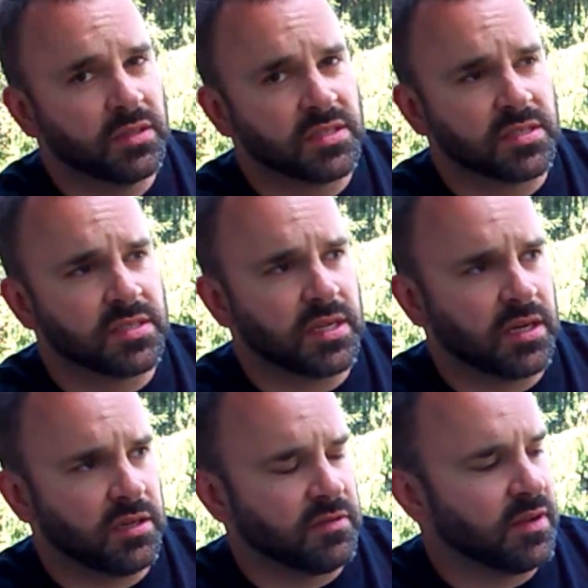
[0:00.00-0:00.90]
This is
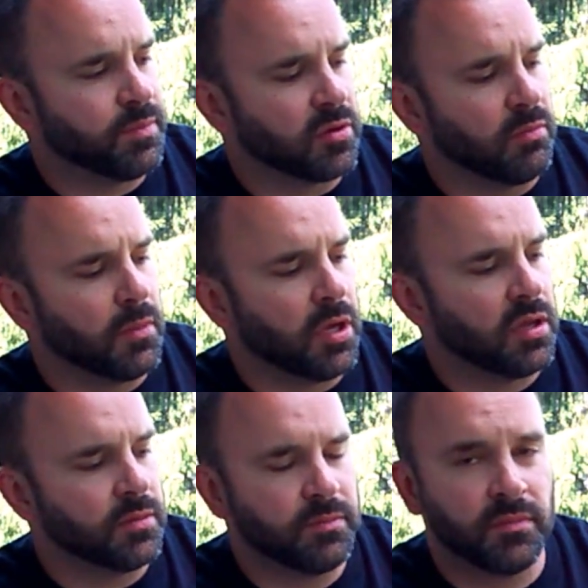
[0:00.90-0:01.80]
not your typical malt
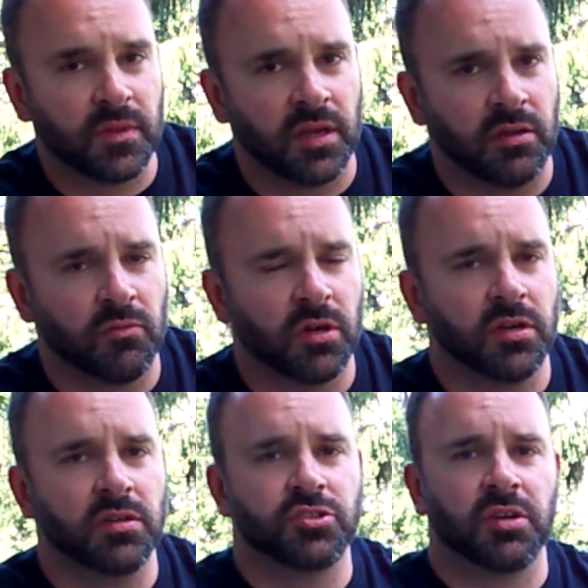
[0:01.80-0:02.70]
that you want
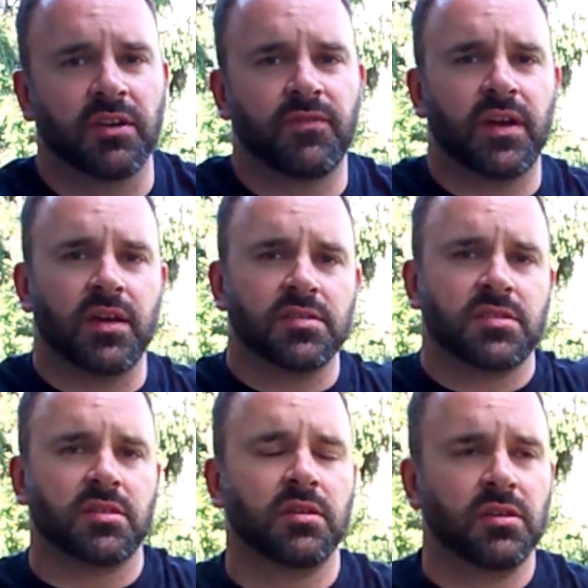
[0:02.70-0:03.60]
to drink fast,
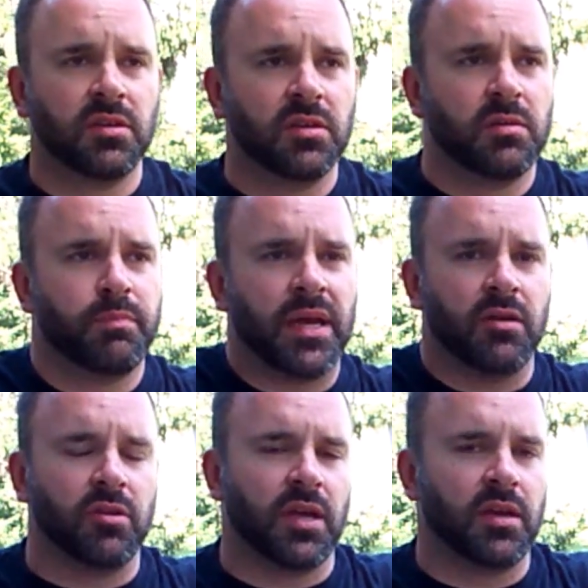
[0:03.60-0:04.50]

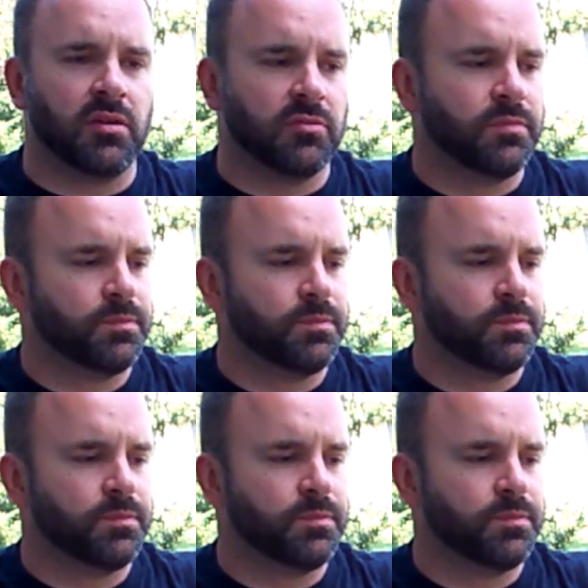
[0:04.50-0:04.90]
pound down.